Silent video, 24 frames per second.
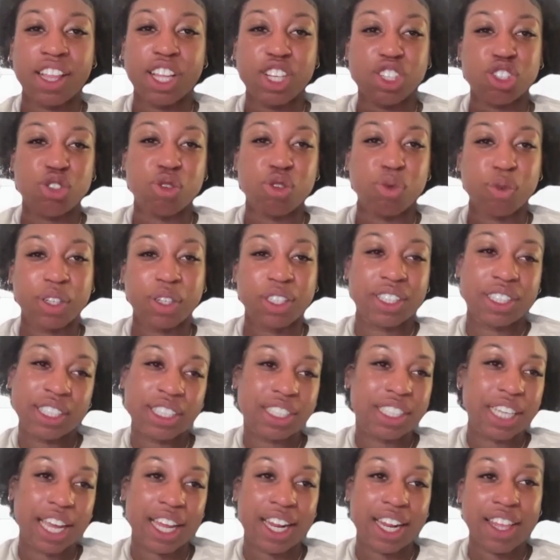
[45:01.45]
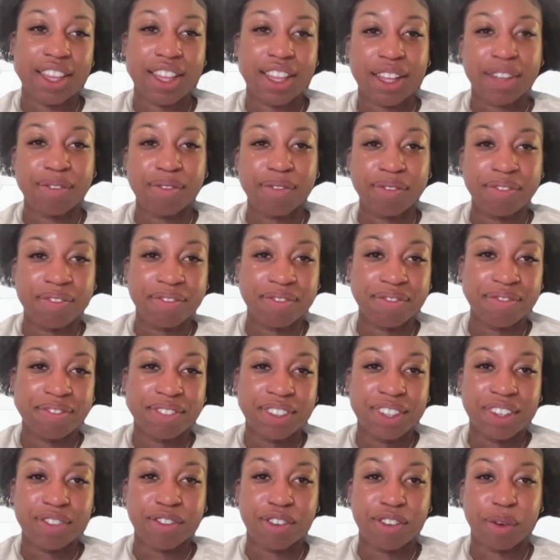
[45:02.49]
that you would say to them
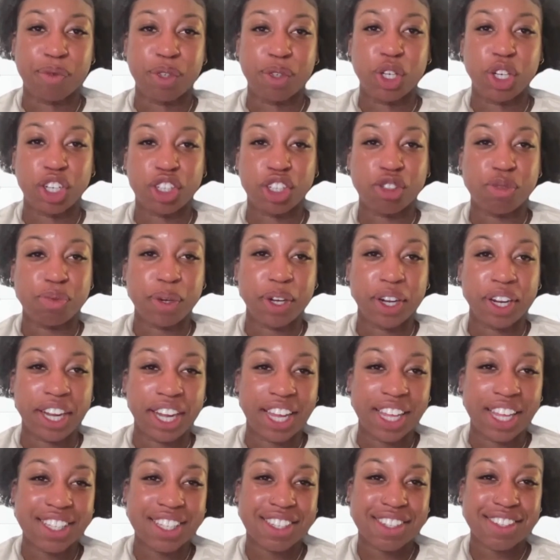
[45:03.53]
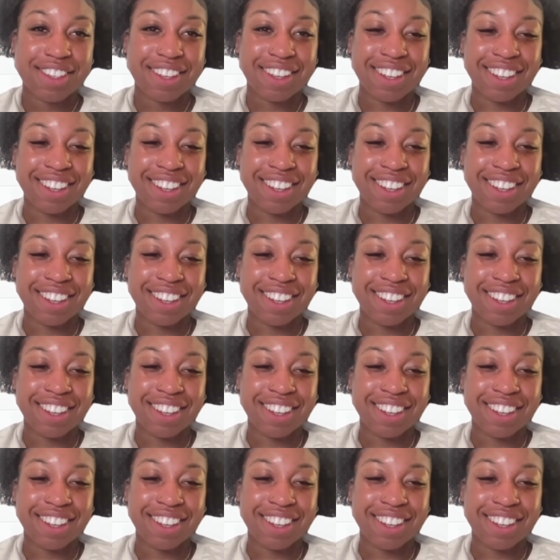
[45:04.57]
from your experience?